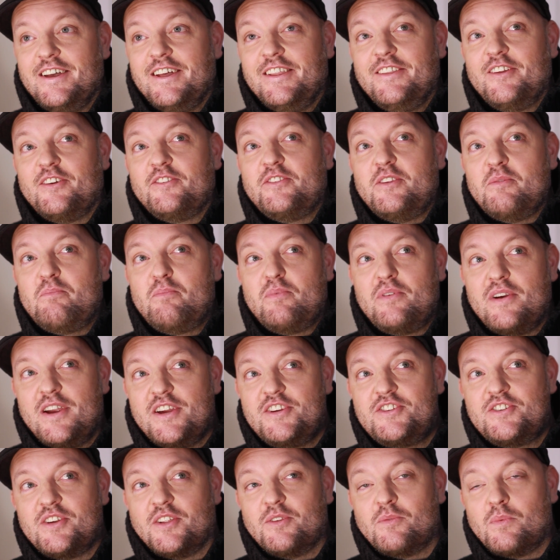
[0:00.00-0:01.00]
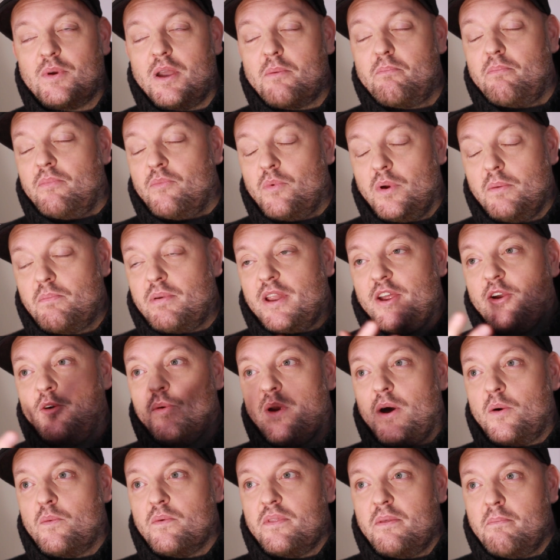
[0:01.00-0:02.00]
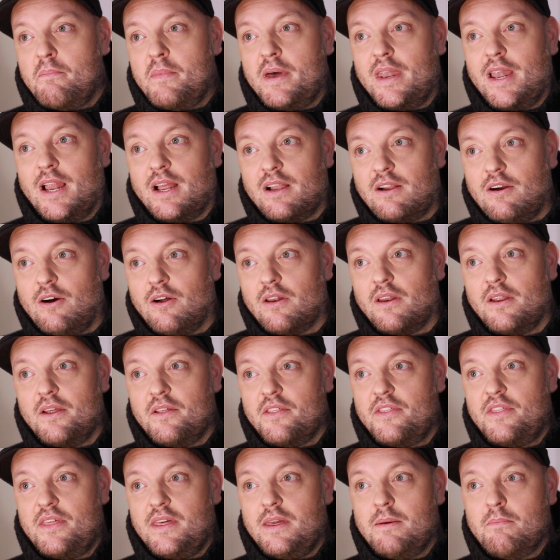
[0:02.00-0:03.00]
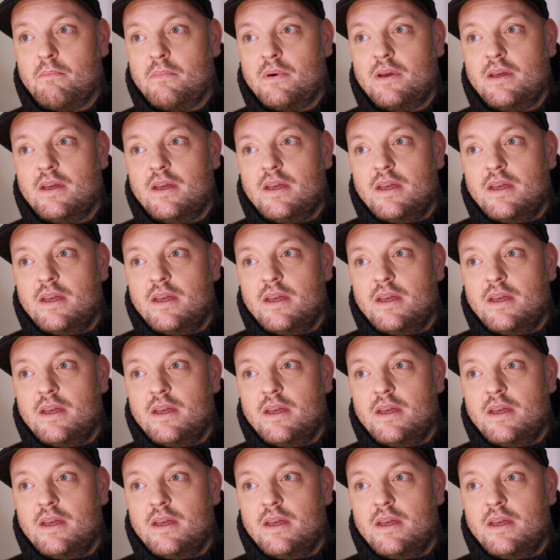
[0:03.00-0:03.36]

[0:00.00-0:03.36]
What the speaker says: Not depression. We play around with the melancholy theme